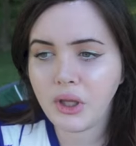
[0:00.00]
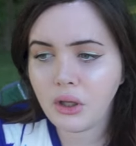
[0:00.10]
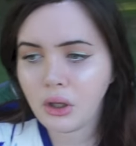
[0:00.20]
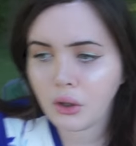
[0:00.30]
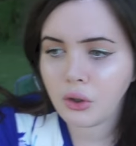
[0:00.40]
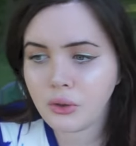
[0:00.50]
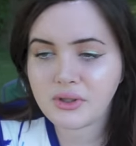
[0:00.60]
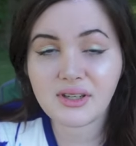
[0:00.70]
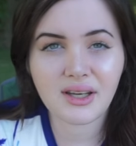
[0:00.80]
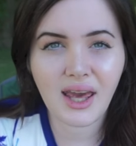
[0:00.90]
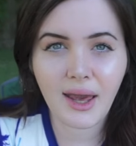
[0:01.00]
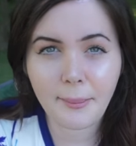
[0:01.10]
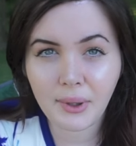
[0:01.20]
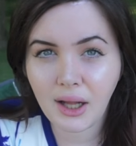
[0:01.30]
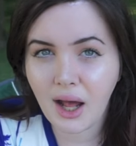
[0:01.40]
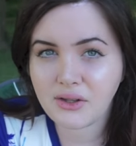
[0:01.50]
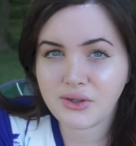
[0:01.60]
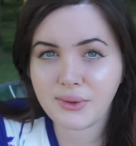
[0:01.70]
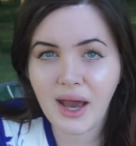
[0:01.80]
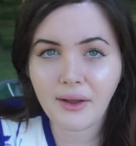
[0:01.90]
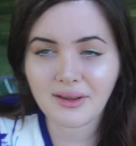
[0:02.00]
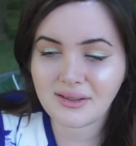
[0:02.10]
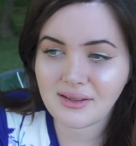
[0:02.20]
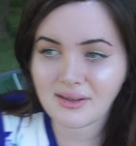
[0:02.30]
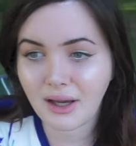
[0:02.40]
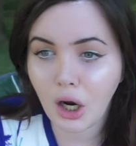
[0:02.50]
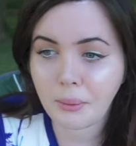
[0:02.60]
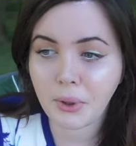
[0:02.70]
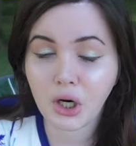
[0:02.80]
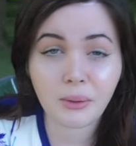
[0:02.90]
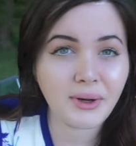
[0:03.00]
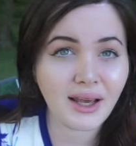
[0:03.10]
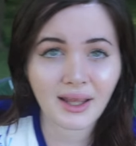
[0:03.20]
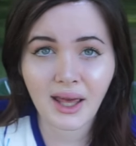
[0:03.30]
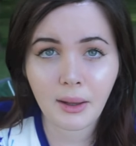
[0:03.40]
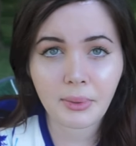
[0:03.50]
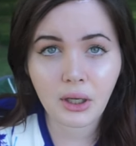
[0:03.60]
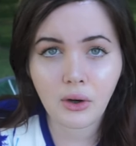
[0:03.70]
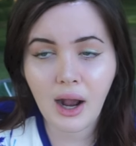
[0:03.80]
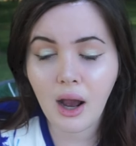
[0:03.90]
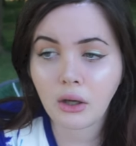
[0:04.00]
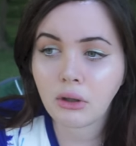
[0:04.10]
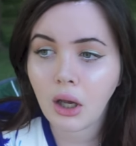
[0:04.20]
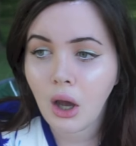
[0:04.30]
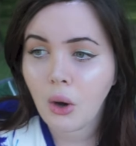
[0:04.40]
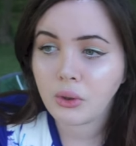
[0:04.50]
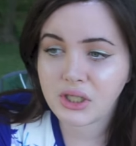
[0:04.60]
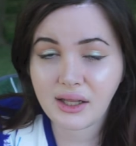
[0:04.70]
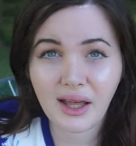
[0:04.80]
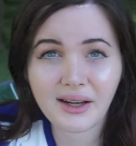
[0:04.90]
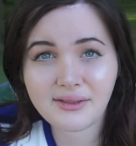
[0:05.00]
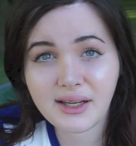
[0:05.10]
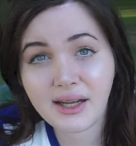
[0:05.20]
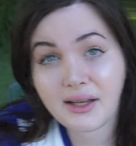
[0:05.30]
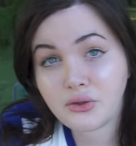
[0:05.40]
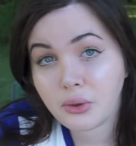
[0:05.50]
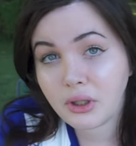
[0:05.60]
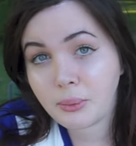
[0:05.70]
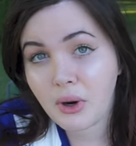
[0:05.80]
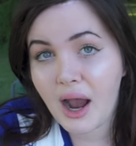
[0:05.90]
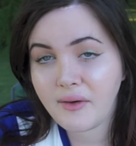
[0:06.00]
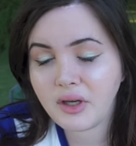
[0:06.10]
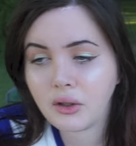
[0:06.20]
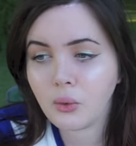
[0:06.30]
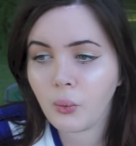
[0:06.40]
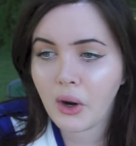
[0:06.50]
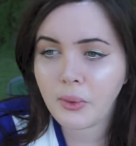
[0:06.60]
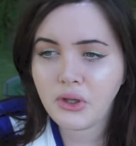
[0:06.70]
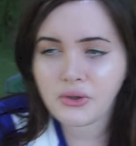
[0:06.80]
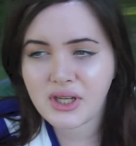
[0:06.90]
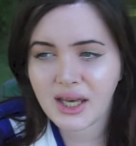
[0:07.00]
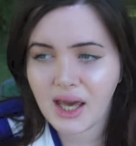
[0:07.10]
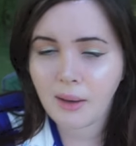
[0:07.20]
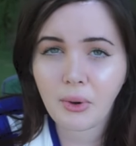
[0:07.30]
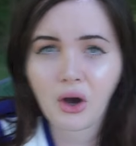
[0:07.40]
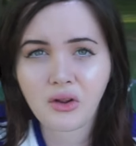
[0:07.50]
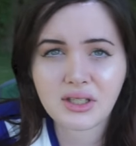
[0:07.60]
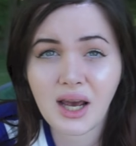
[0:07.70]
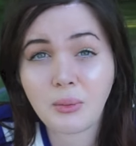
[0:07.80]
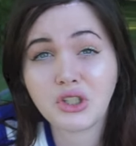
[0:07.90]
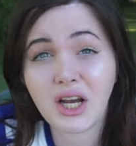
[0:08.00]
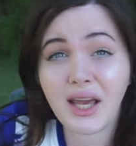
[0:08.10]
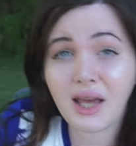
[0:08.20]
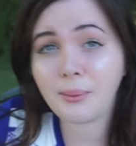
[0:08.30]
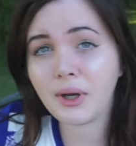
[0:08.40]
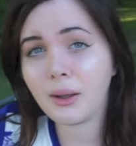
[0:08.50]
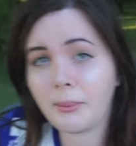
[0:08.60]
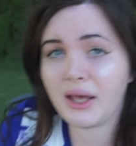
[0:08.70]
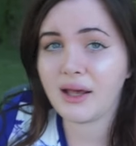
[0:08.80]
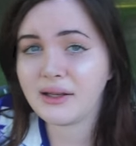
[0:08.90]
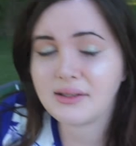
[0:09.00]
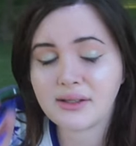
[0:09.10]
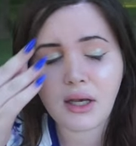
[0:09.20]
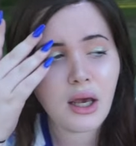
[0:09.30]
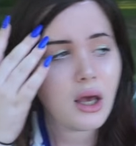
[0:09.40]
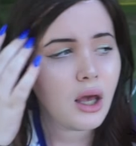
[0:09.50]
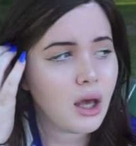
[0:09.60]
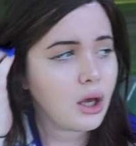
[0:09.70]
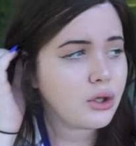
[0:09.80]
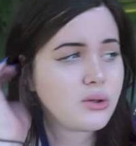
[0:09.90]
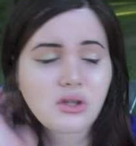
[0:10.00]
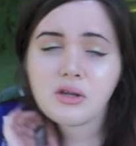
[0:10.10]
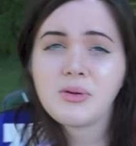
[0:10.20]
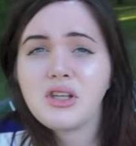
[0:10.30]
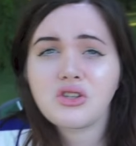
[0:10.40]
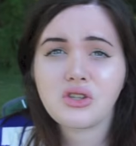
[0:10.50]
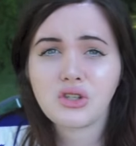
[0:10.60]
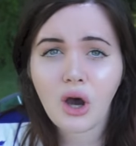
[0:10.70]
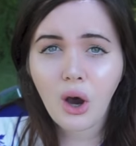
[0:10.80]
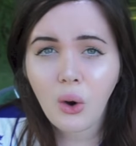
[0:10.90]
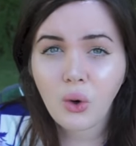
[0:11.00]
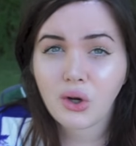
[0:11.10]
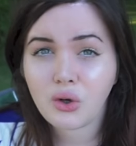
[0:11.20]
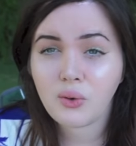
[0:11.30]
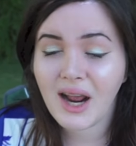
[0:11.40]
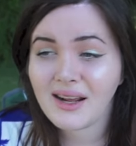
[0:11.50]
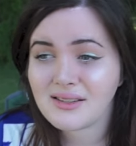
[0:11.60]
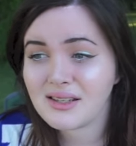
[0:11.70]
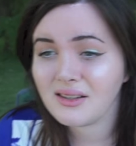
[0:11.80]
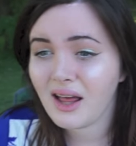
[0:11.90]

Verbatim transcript: We used to camp a lot, so now this is like our permanent camping ground, which I like because it is really private. Where we used to camp all the time, which I am gonna miss, used to be so crazy.